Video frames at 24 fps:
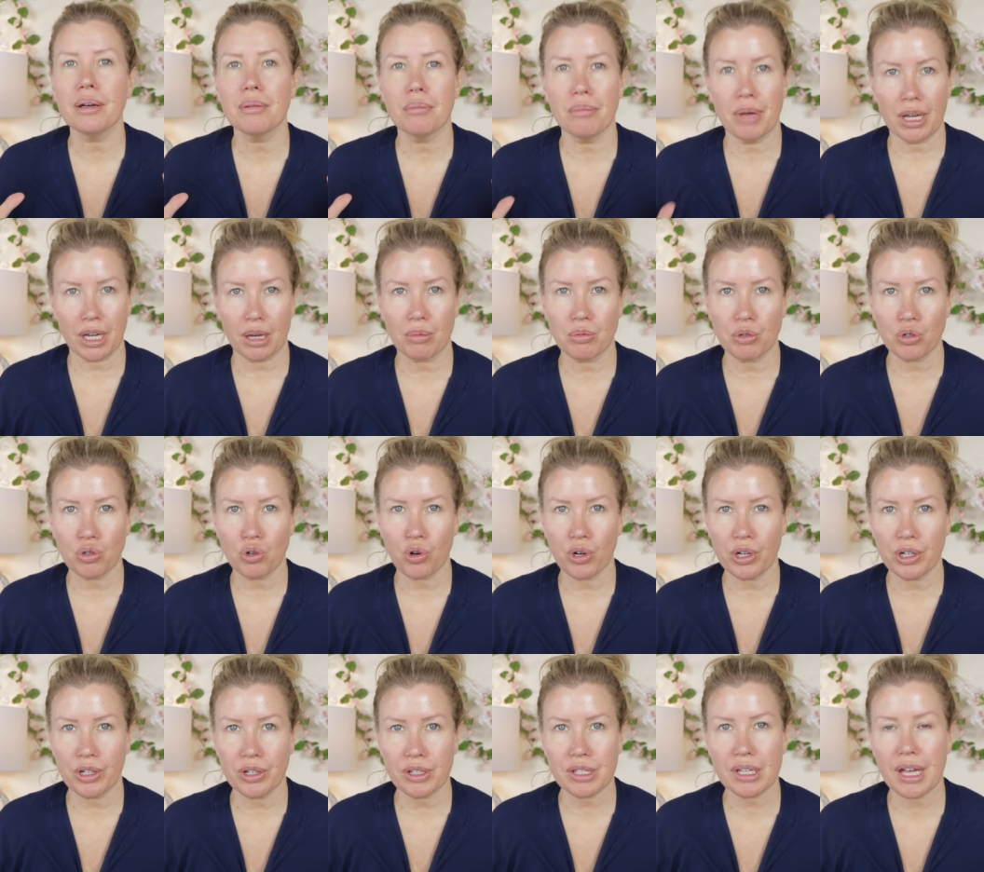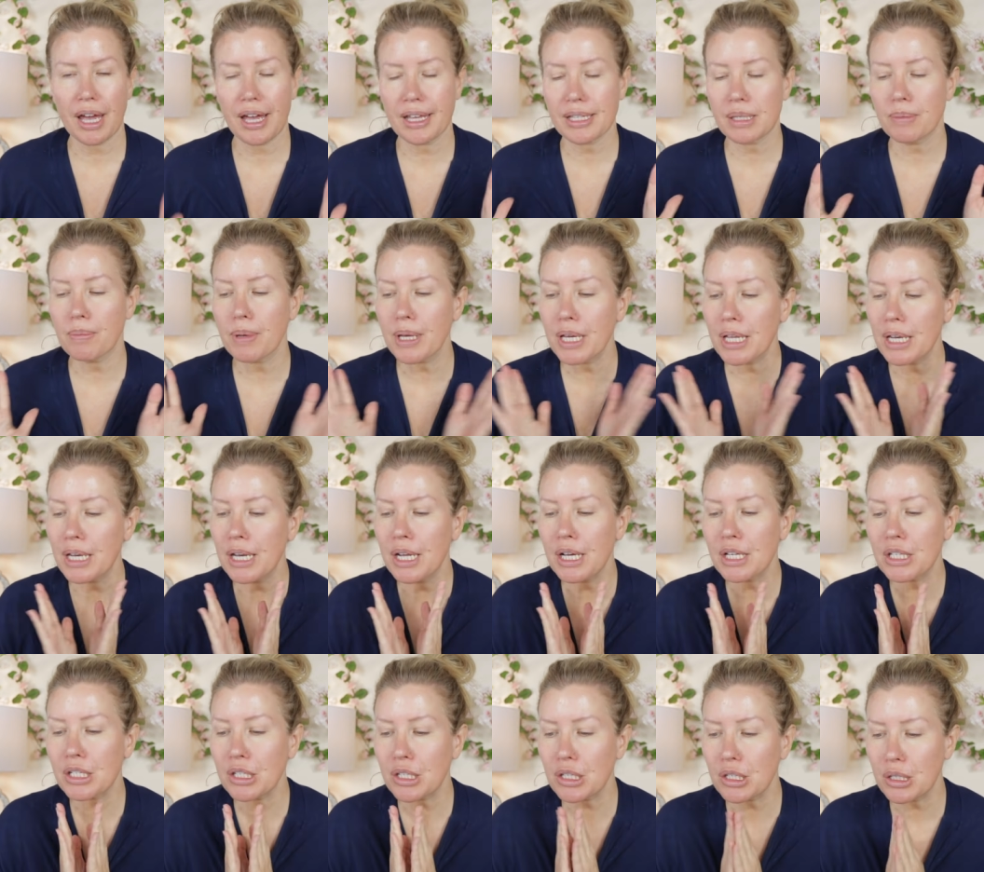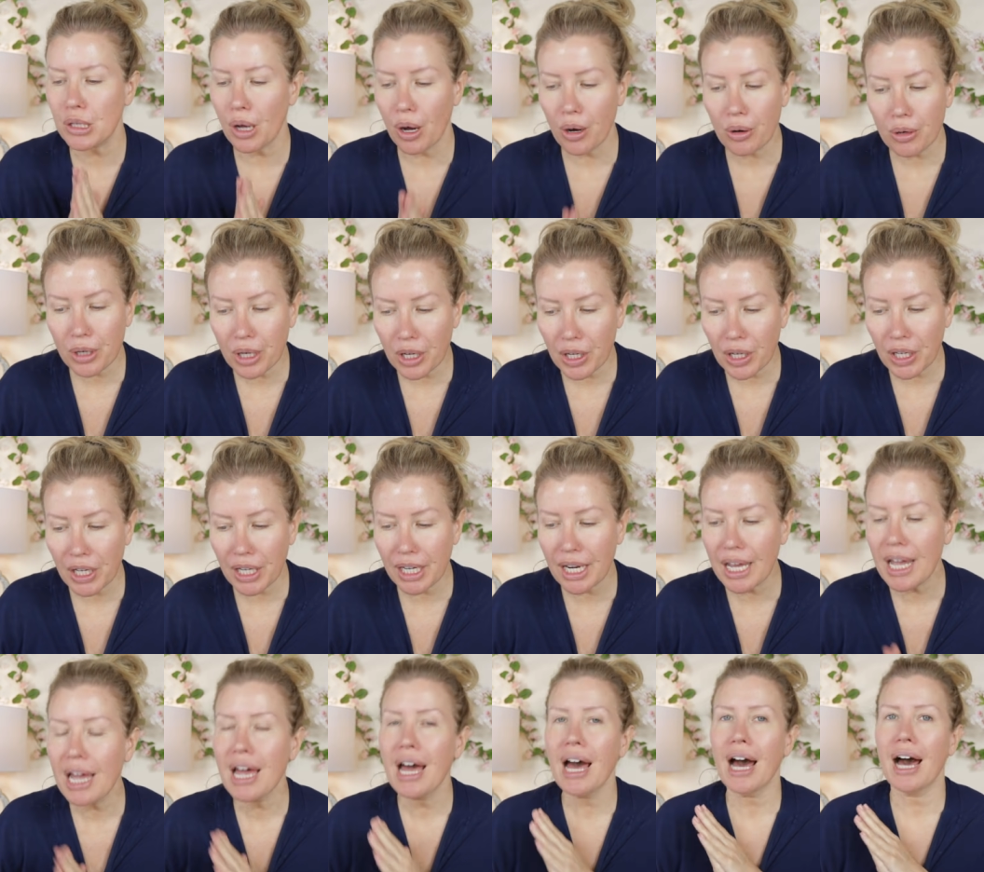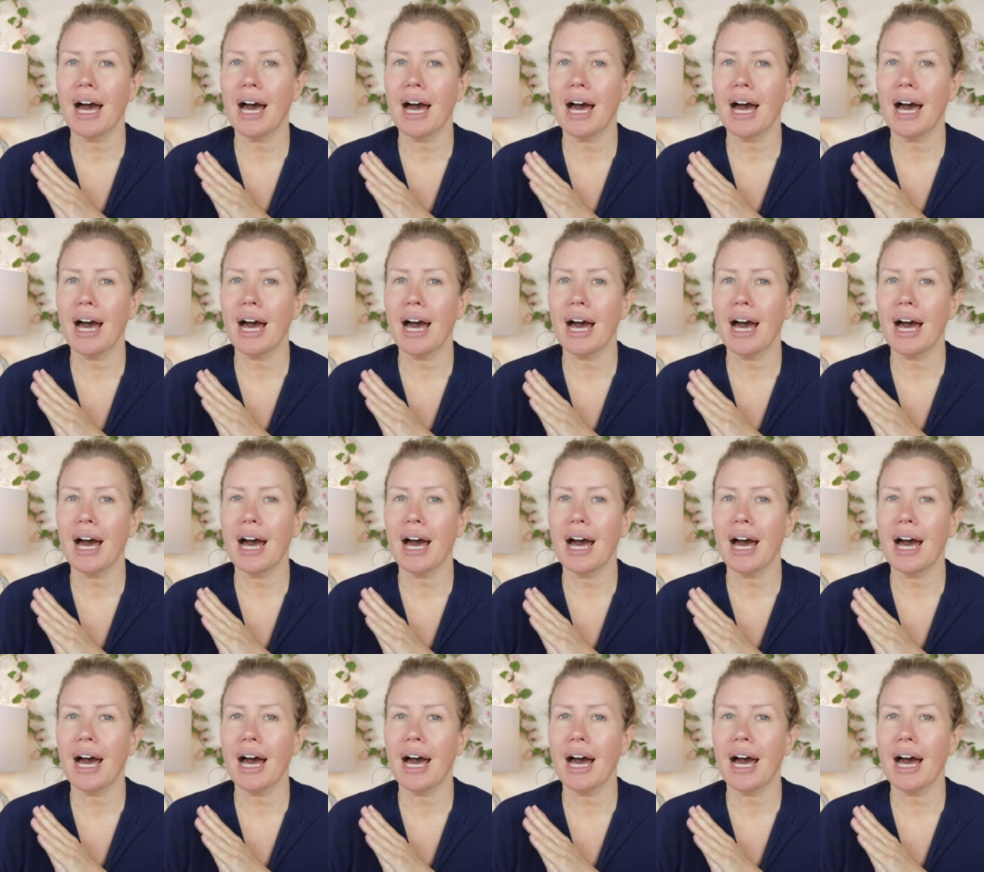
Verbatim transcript: makeup tutorials has been so good.